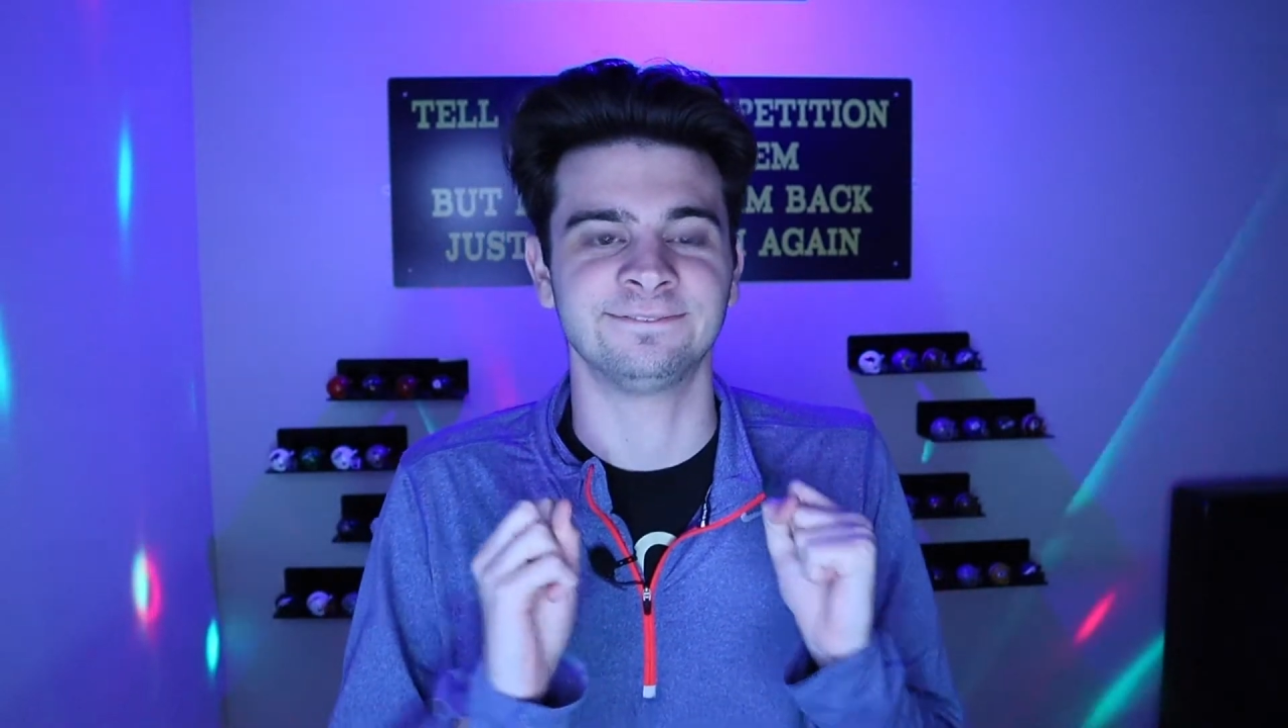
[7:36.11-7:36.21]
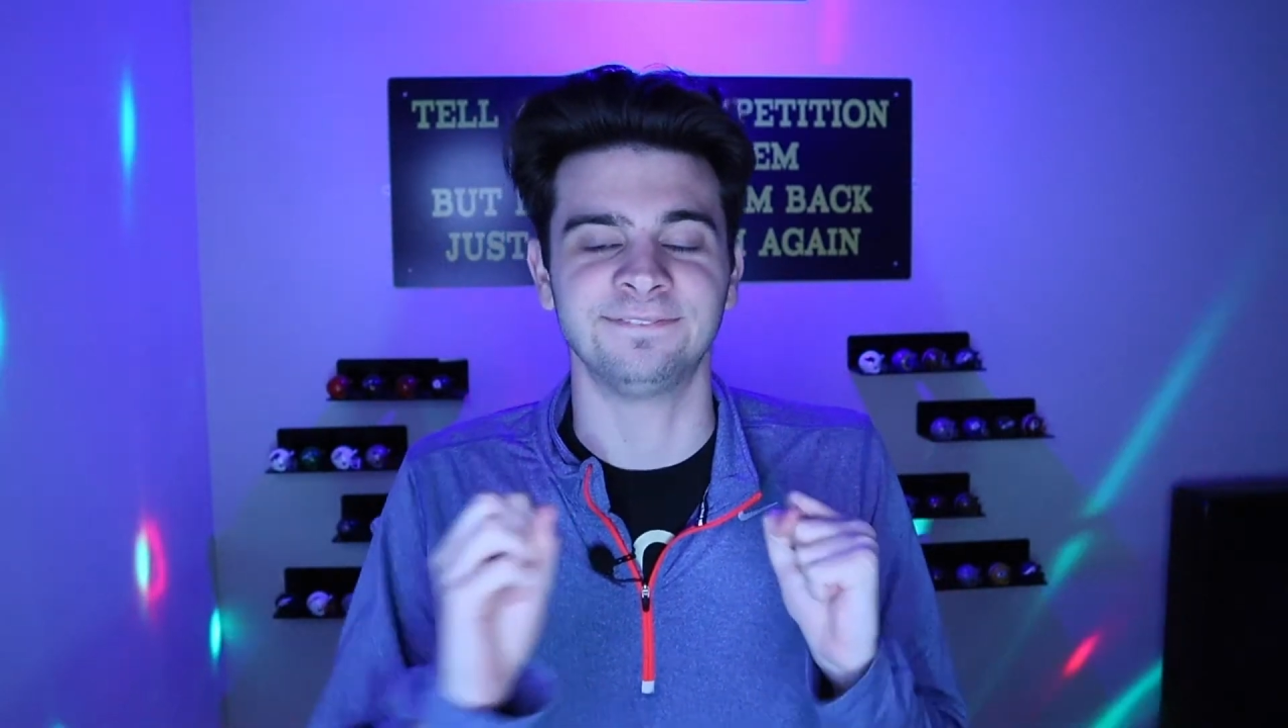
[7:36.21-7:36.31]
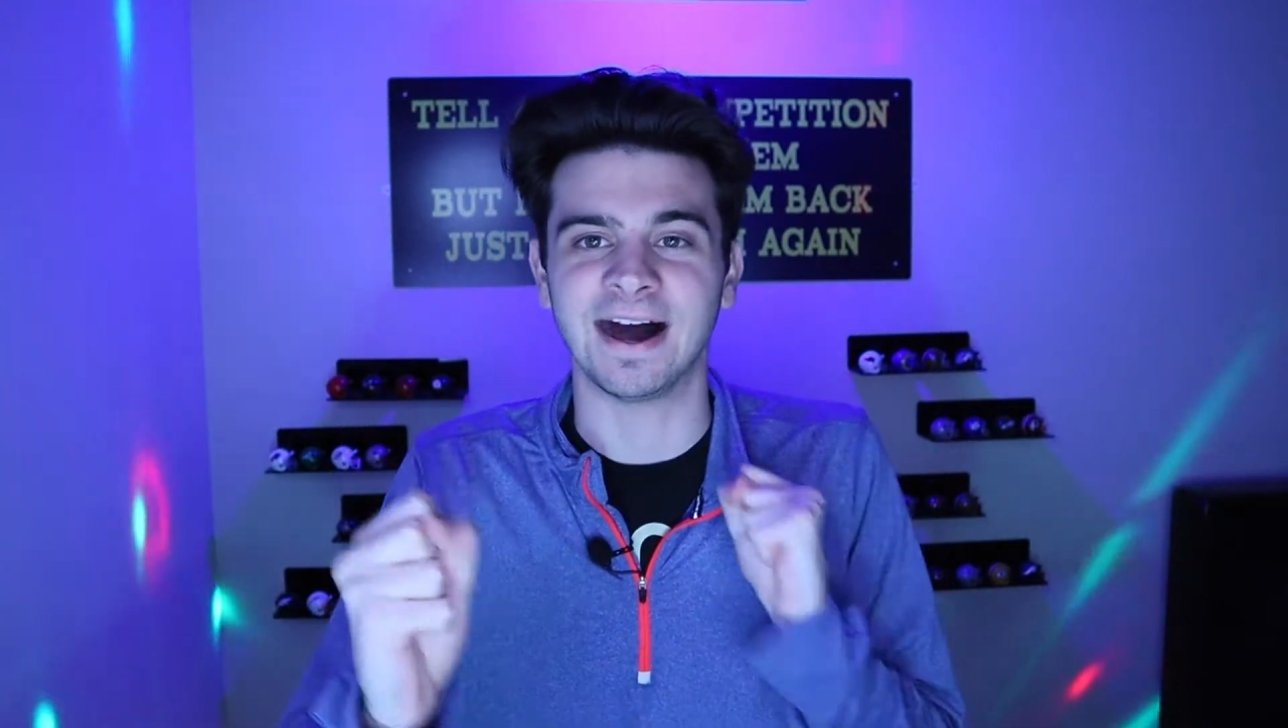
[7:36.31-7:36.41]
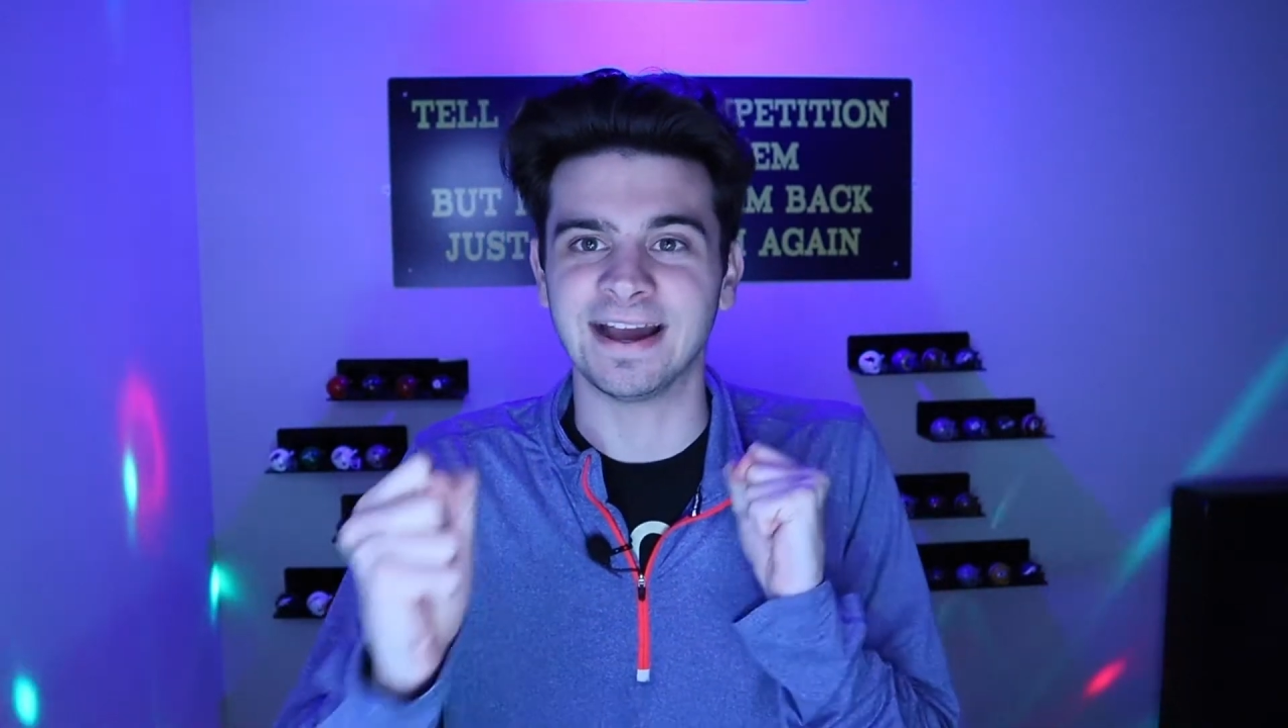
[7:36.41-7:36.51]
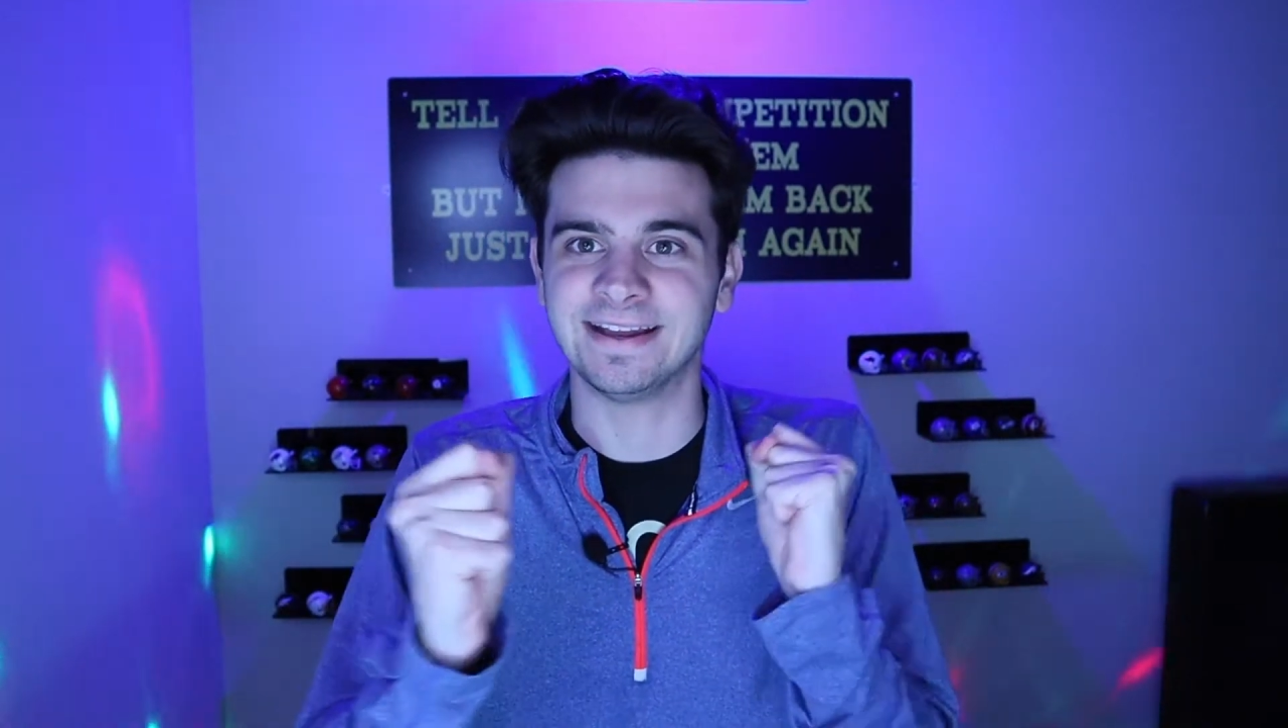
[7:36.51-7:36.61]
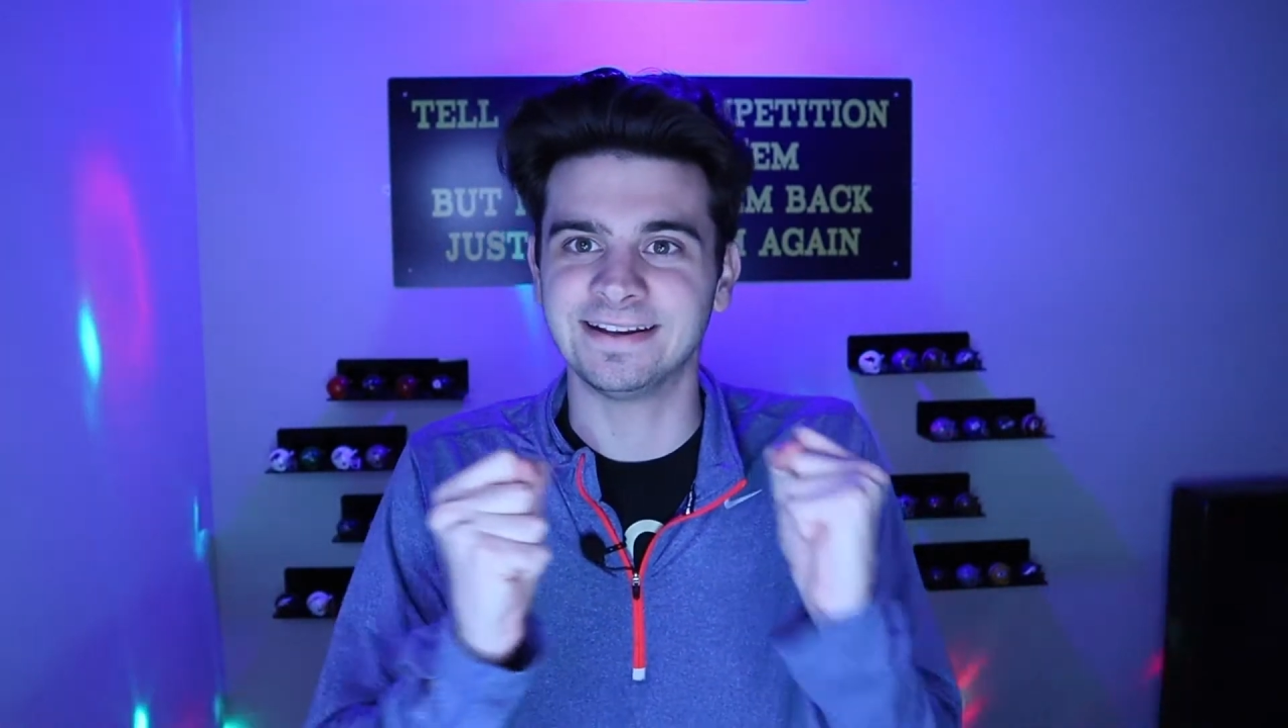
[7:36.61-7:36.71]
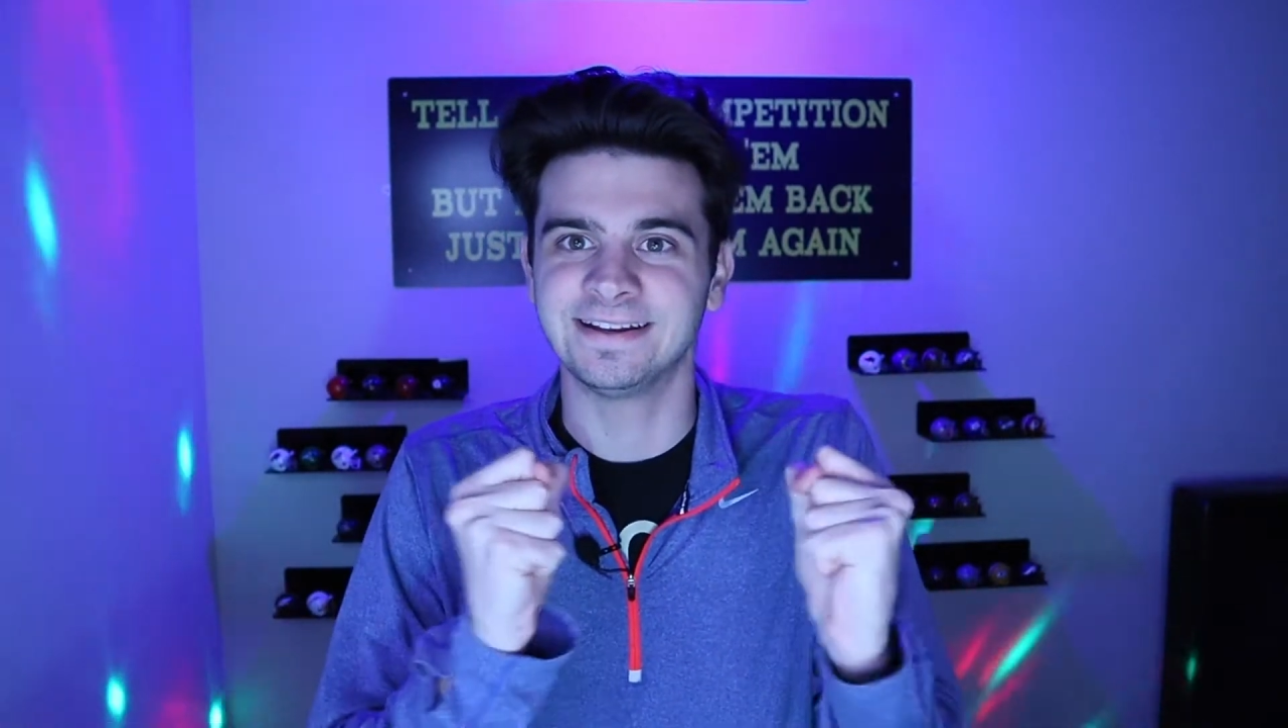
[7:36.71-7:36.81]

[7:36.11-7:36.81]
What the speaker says: find